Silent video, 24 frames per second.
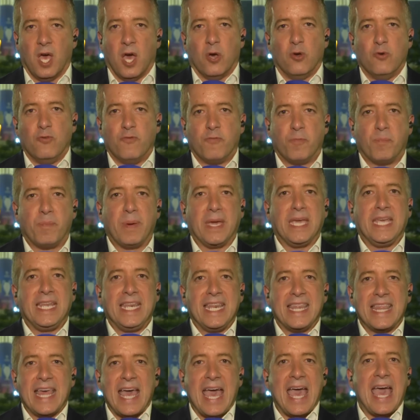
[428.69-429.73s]
who've
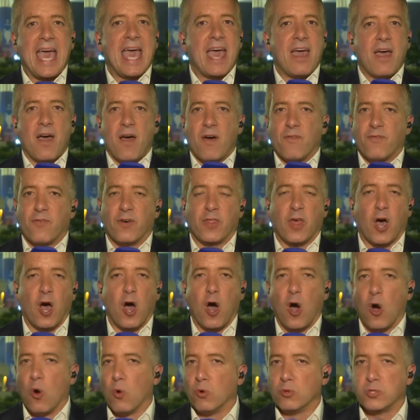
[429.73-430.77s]
been there for the
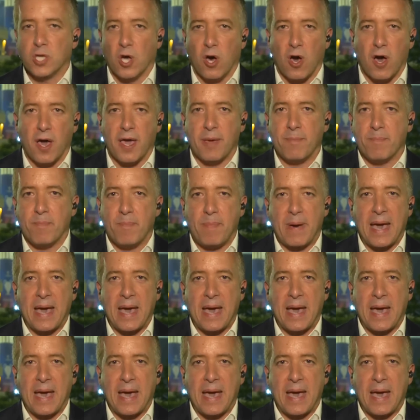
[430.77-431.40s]
whole time,